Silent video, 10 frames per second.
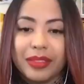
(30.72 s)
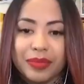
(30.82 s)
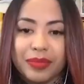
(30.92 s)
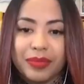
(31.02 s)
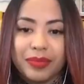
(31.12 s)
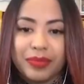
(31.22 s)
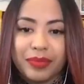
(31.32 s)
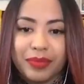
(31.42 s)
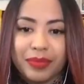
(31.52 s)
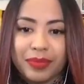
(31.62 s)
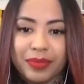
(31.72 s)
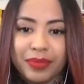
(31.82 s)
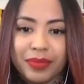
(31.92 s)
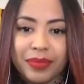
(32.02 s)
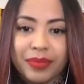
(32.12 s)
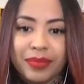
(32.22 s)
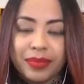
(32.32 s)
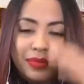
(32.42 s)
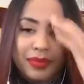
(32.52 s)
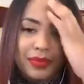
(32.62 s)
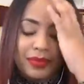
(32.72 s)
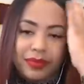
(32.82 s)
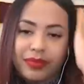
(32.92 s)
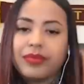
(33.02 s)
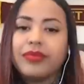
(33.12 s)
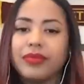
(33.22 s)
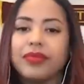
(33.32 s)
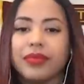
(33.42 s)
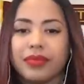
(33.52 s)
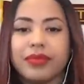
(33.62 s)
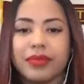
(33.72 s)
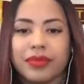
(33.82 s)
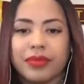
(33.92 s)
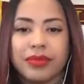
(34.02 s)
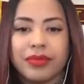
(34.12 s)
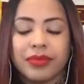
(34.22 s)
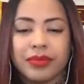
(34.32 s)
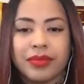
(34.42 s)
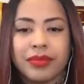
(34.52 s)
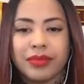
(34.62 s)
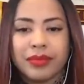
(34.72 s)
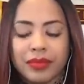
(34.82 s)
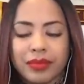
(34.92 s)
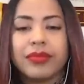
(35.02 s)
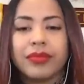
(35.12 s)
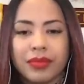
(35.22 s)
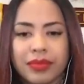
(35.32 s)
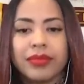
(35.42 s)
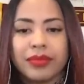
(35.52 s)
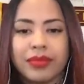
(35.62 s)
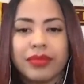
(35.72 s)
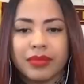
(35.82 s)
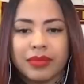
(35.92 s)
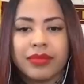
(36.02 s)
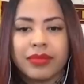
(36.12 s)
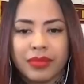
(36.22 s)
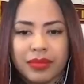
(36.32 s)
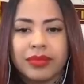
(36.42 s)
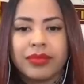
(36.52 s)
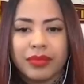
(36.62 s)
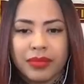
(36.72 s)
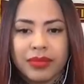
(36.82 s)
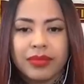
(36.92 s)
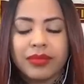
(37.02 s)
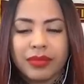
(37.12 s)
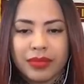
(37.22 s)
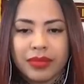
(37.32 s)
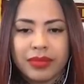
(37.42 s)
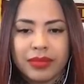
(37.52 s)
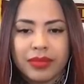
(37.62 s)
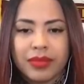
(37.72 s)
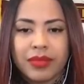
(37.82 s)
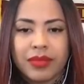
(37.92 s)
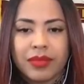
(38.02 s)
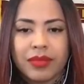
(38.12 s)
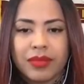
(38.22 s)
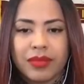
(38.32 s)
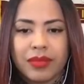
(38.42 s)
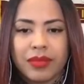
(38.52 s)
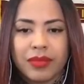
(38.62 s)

(not speaking)